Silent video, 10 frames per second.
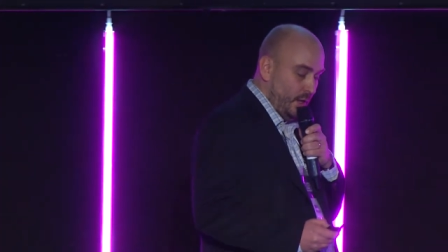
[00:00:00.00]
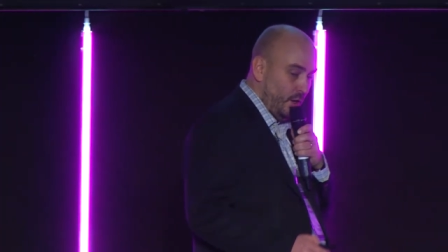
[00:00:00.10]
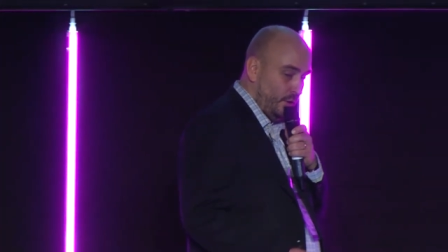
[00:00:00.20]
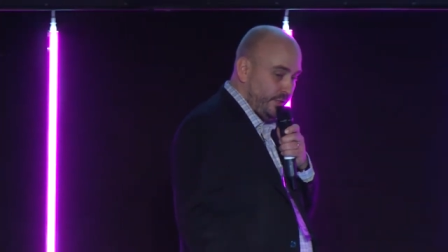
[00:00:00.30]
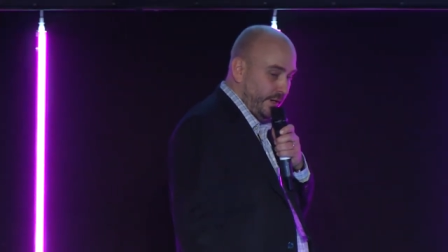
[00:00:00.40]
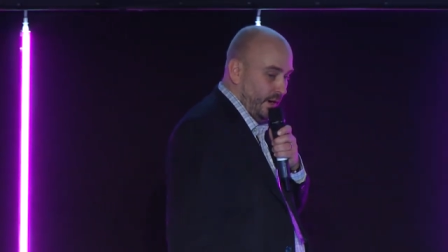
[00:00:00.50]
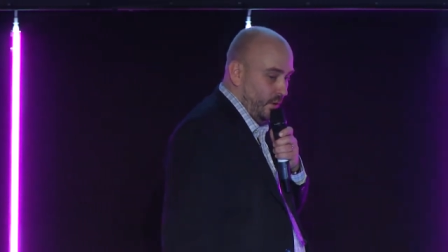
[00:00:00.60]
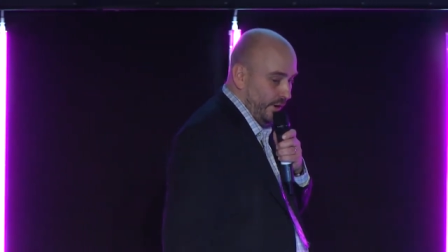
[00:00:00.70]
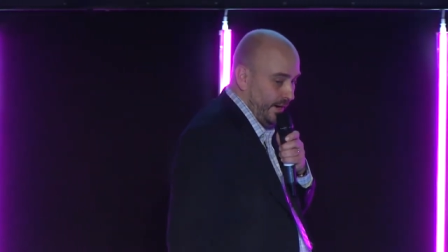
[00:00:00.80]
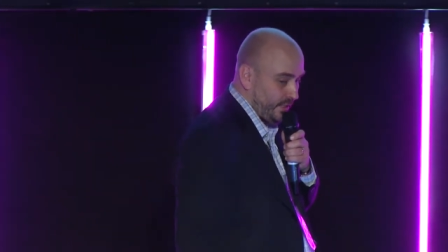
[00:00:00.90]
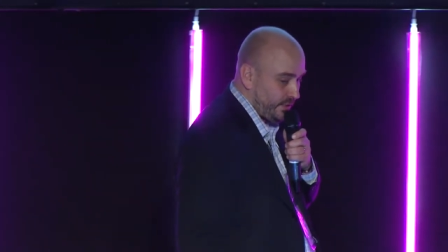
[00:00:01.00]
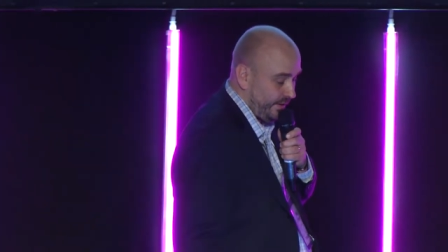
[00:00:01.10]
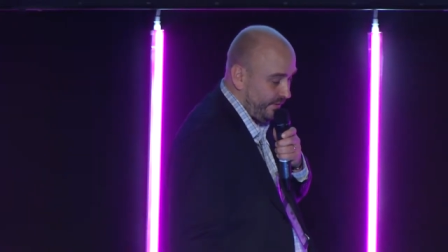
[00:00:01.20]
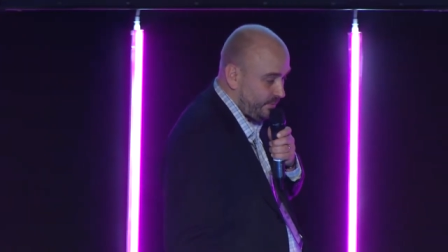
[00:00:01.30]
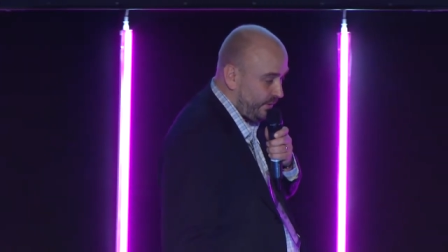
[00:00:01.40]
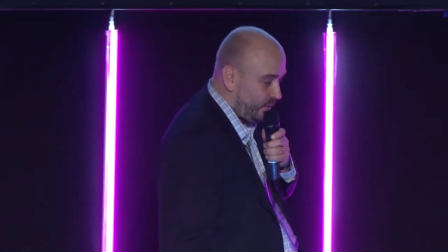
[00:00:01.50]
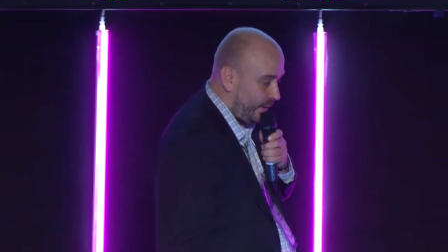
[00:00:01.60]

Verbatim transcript: launching our next investment